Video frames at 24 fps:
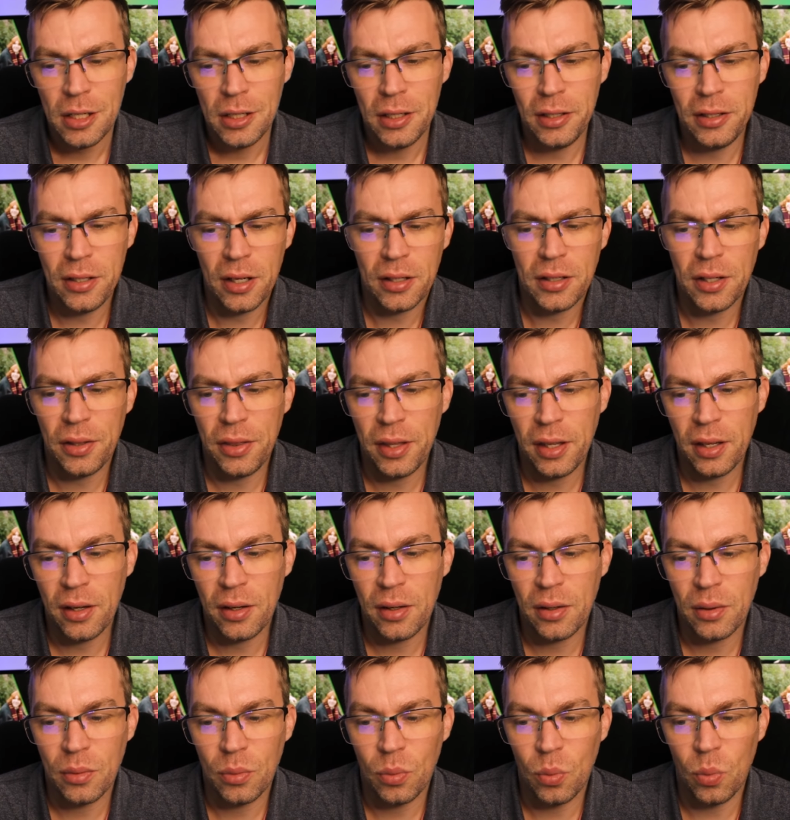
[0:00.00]
You start to
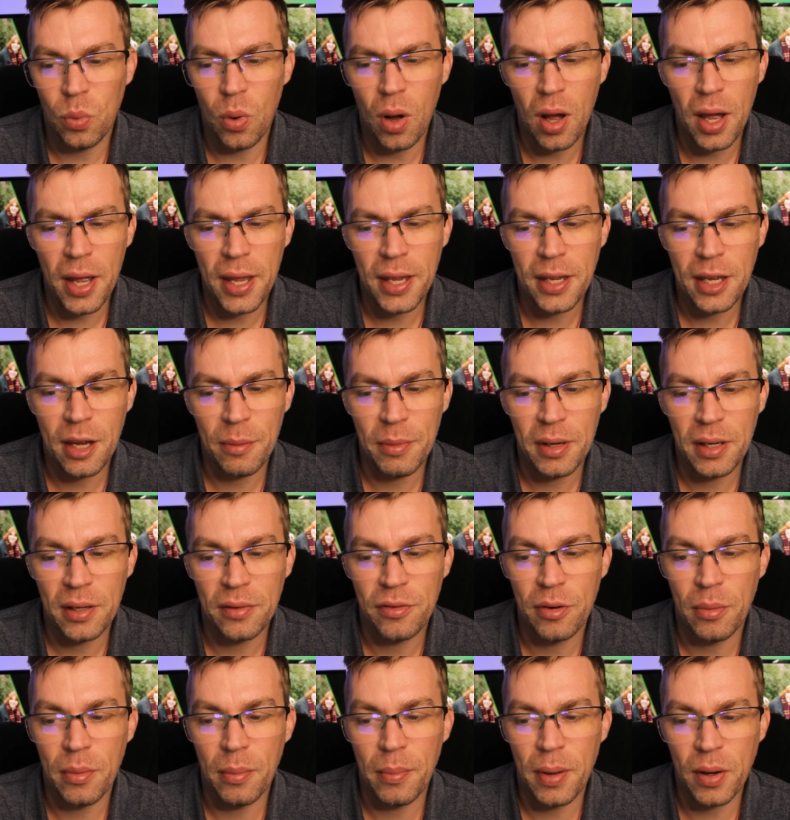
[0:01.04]
think why coming
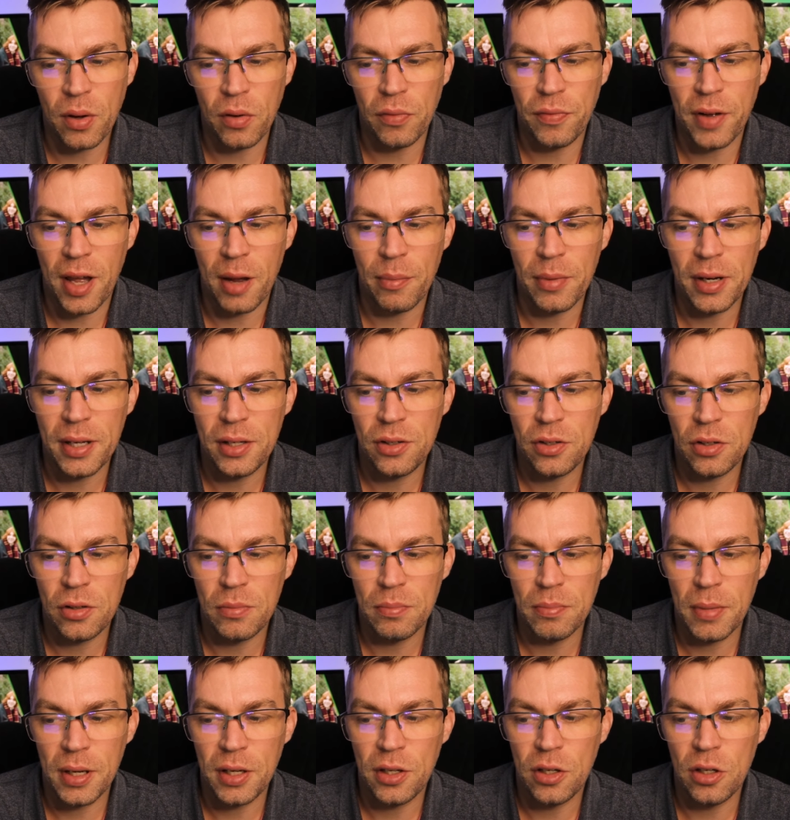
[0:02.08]
from a Muggle family
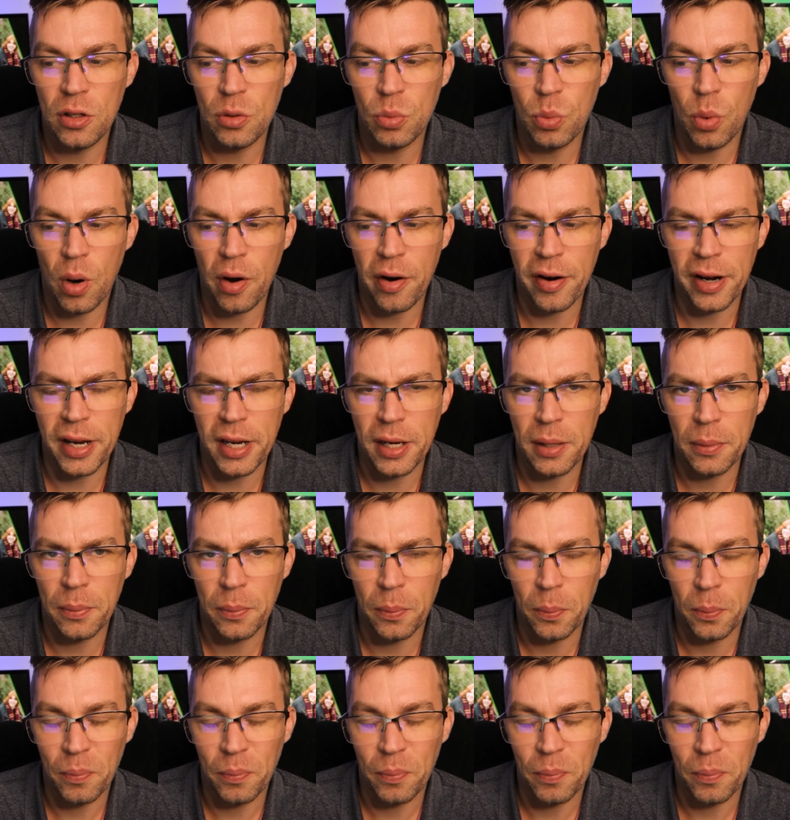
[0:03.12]
should make you worry